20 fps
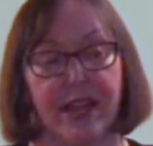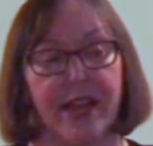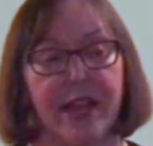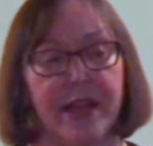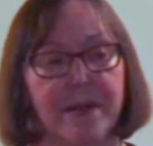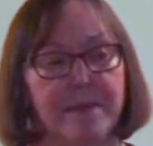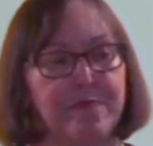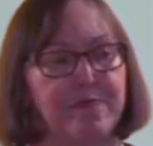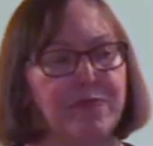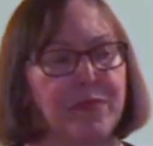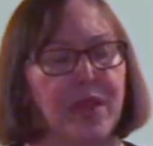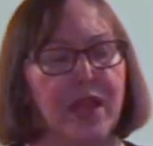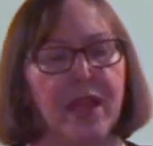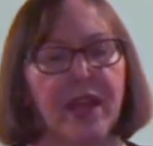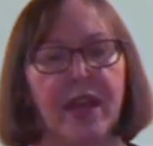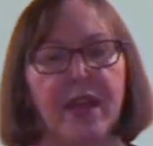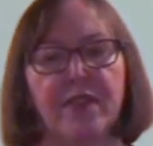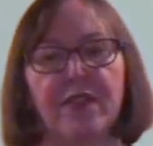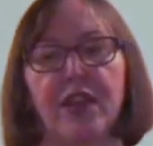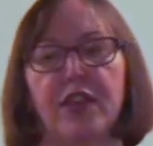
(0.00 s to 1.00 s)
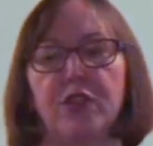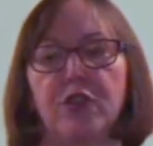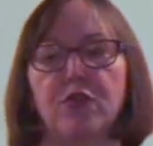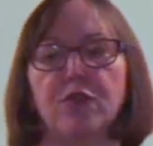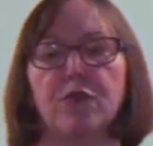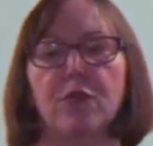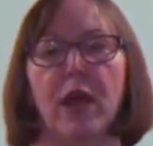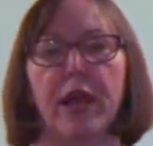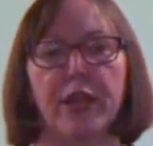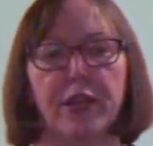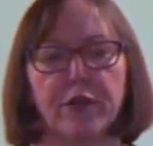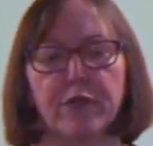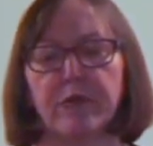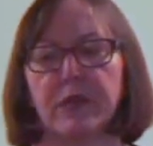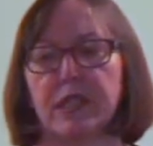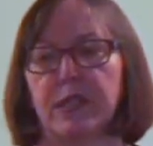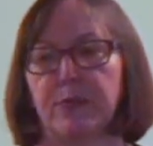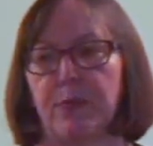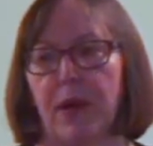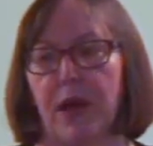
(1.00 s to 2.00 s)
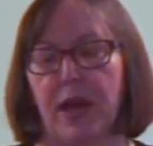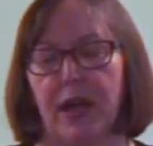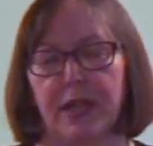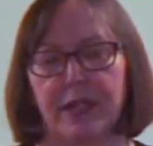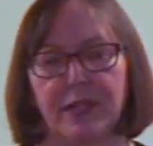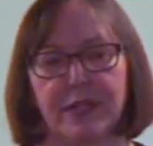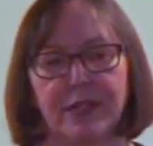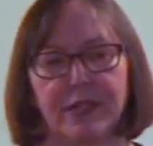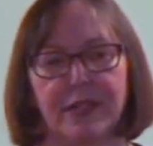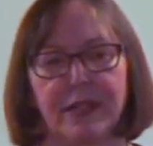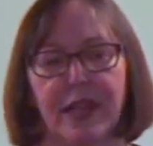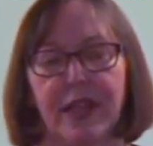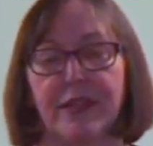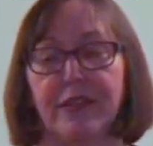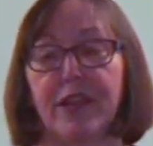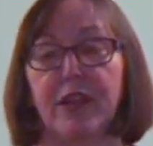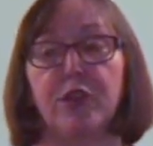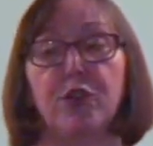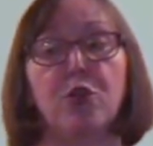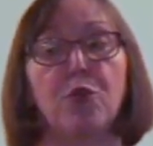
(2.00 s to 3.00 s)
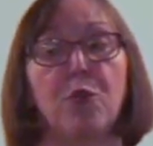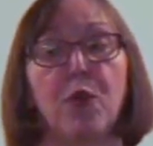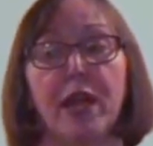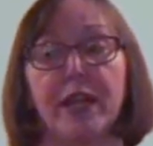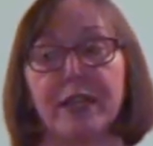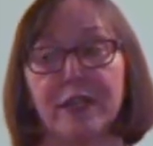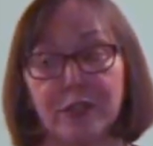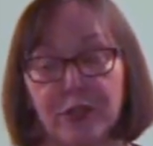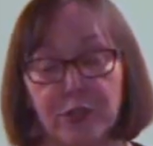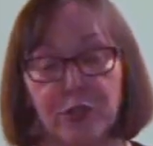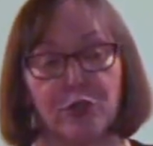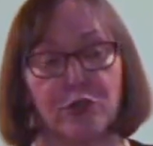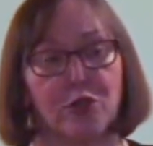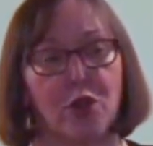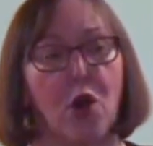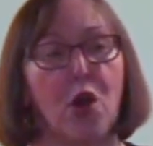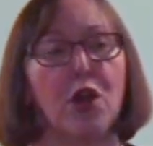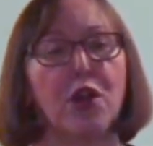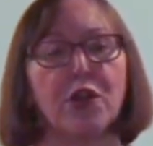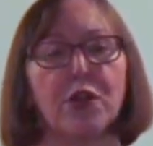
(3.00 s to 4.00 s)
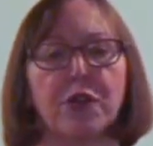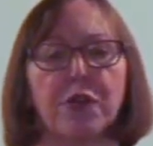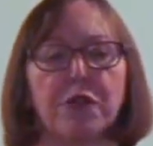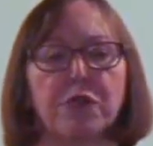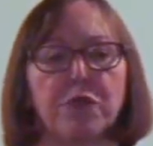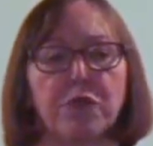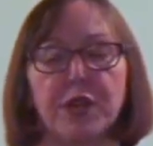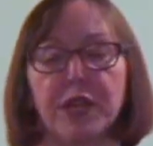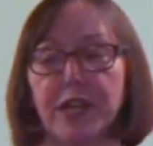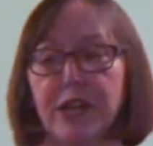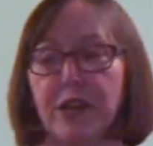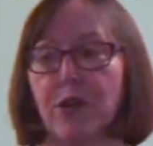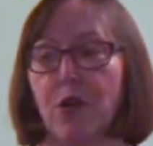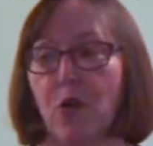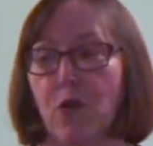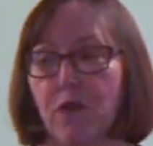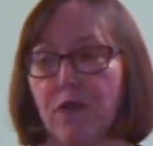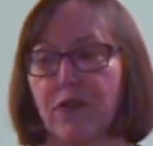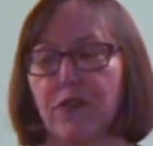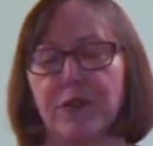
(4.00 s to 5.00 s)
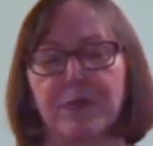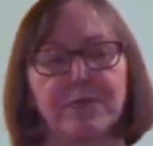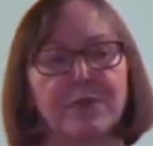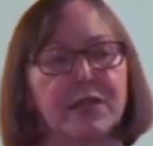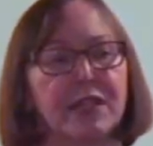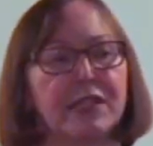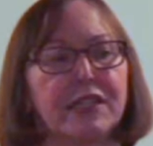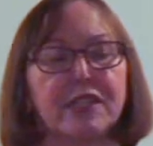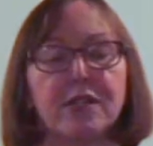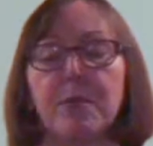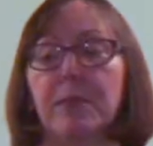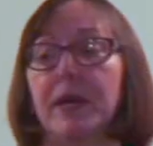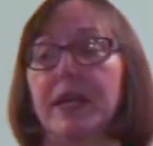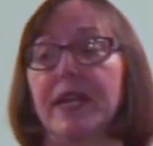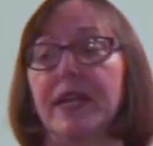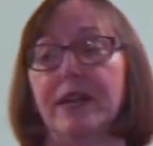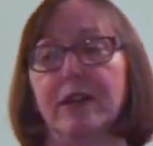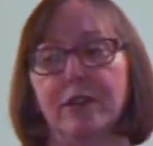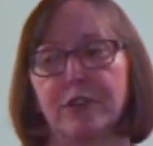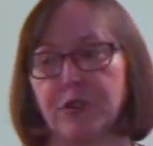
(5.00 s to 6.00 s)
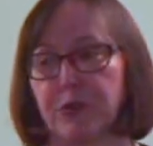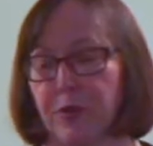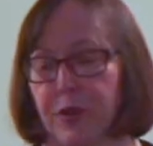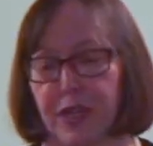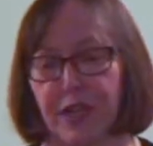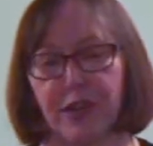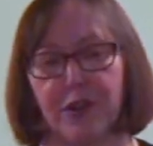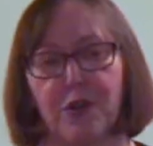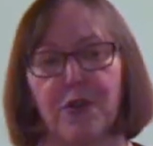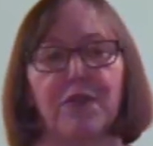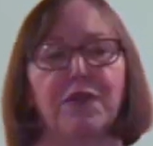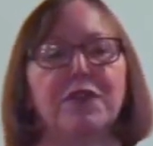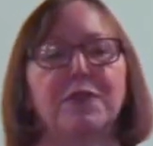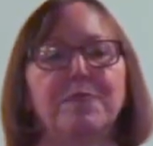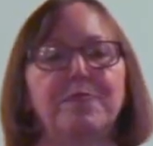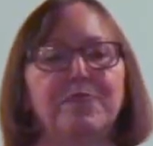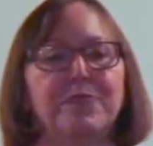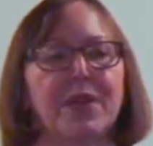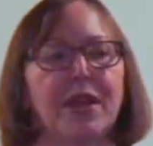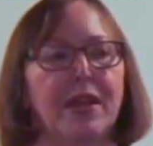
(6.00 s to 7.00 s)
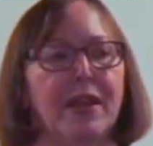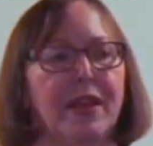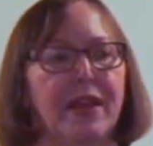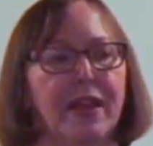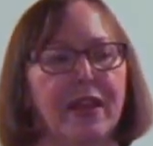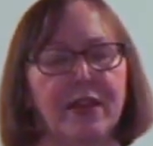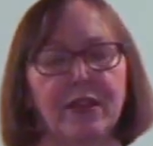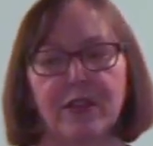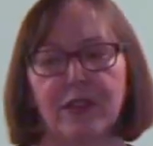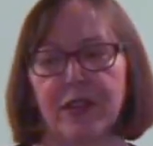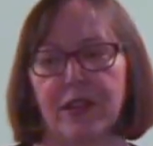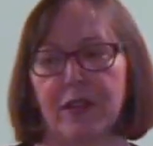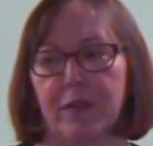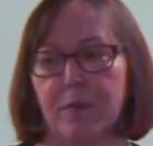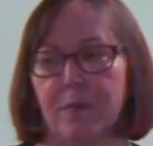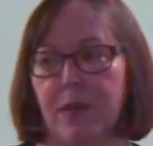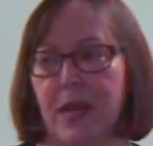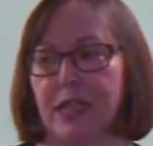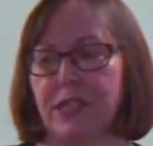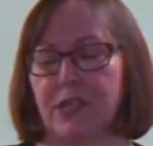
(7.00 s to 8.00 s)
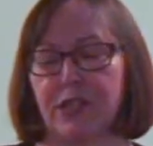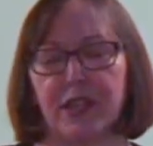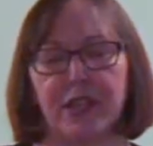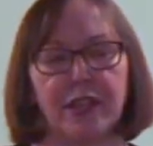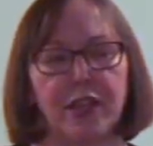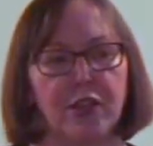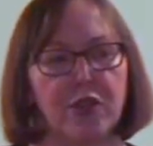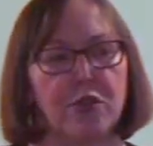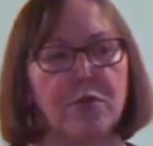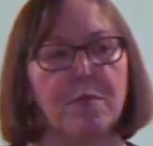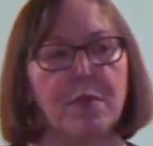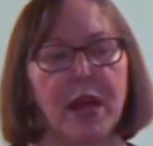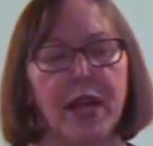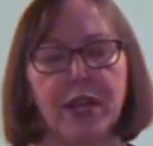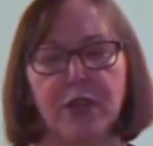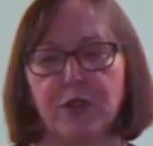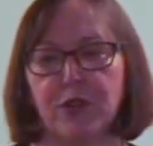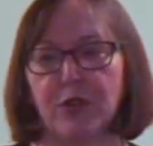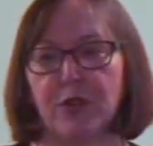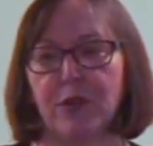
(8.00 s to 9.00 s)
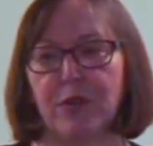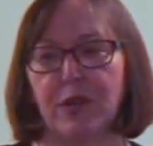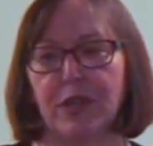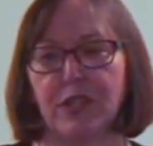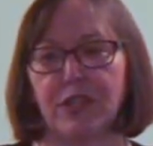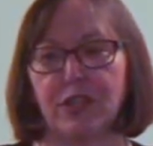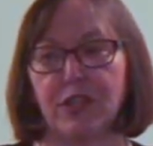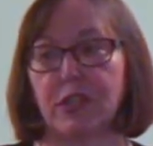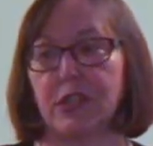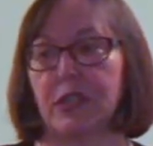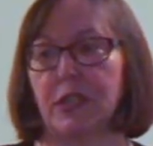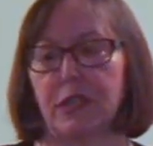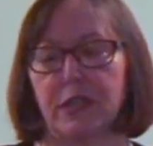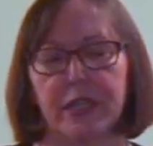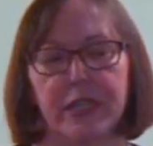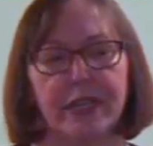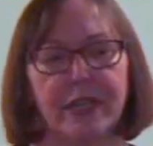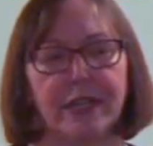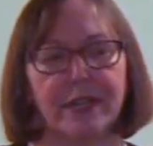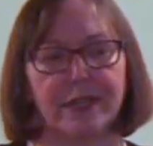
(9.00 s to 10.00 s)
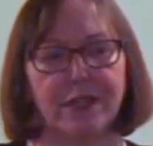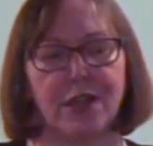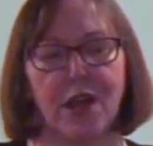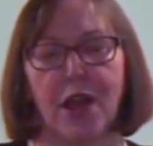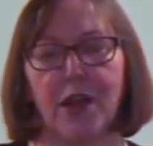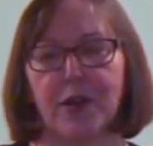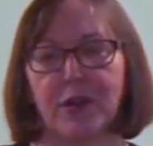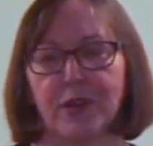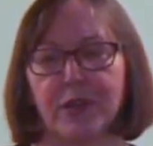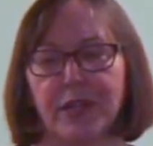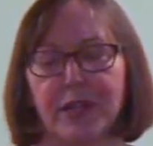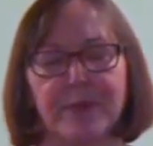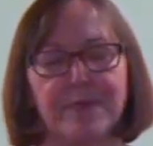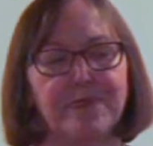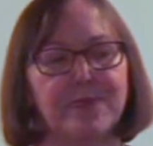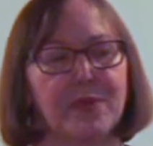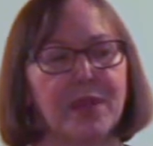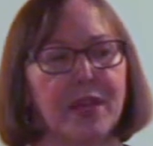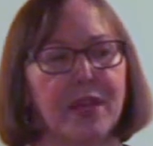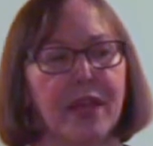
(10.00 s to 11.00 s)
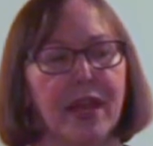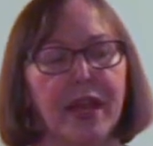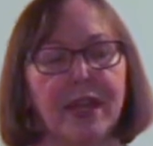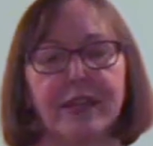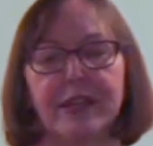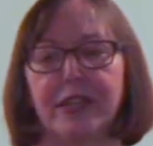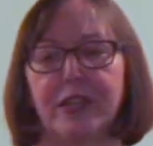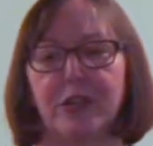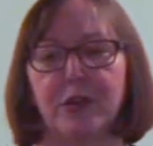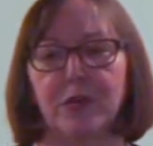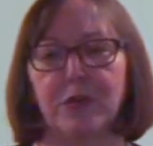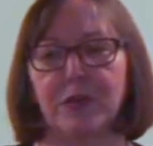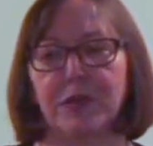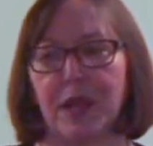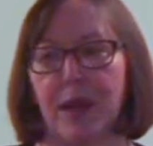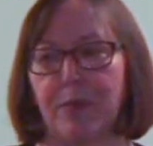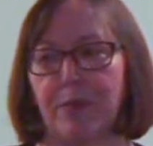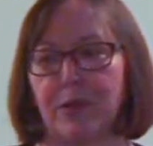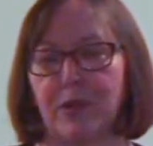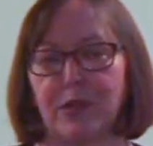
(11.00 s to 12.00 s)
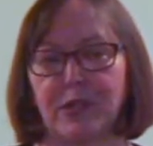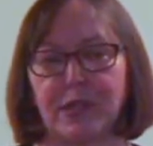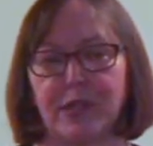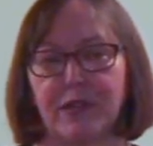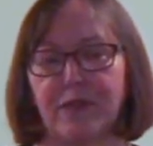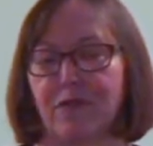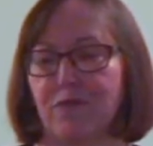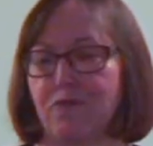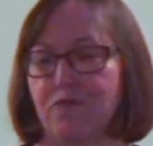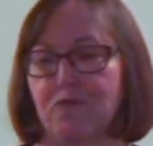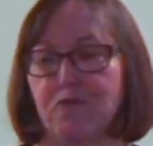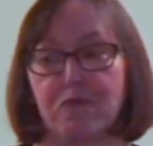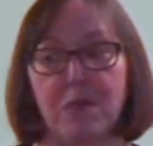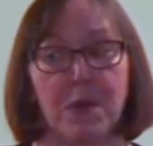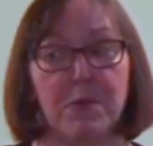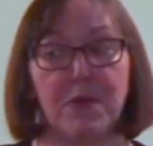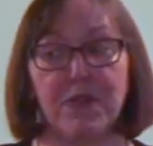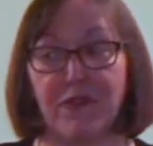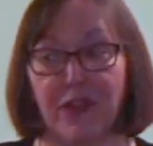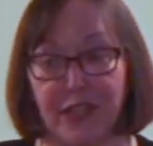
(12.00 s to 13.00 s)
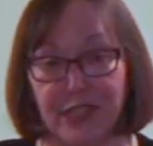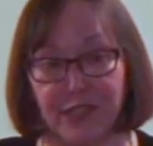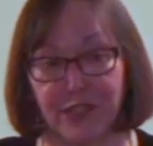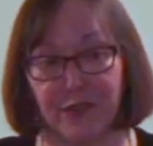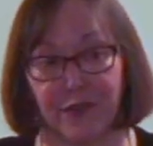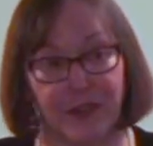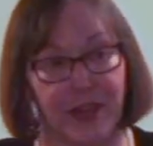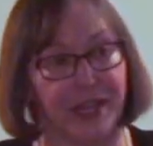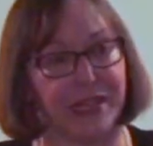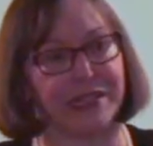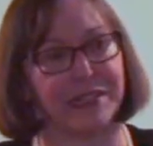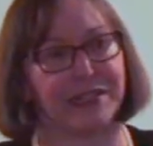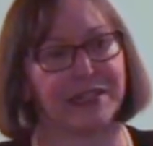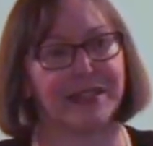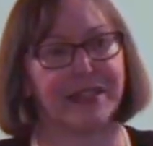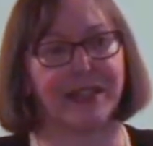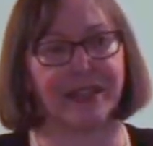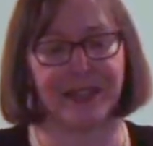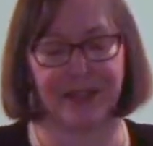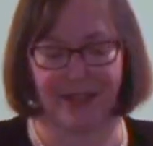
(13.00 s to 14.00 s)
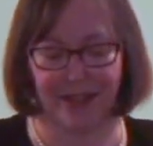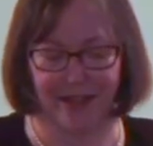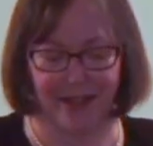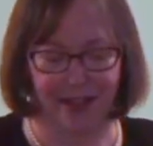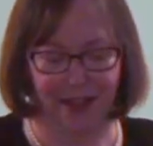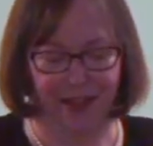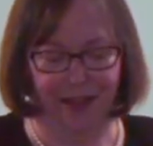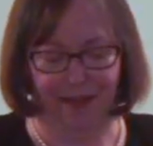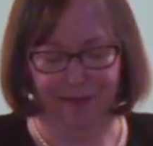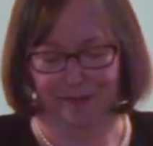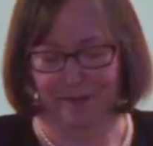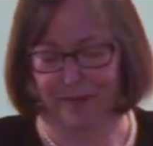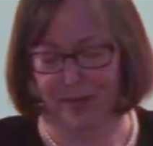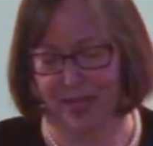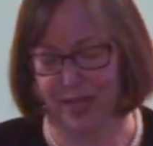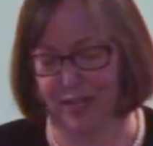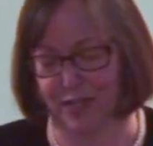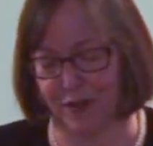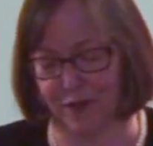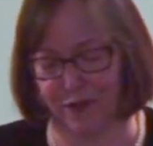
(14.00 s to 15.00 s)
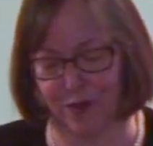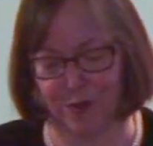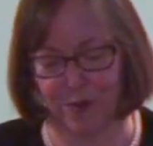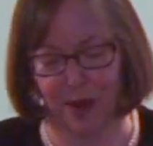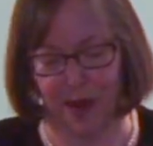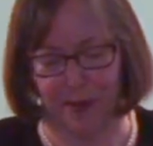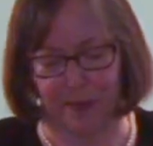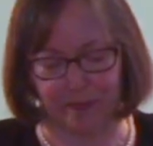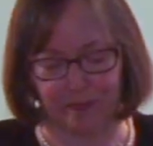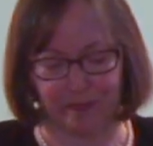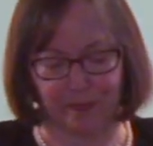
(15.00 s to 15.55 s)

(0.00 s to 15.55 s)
day. And then you write your response, and then you wait a little longer and read it over. Let somebody else read it over. And the best thing that you might do is just delete it entirely and deal with that person maybe face to face and uh, in a different way.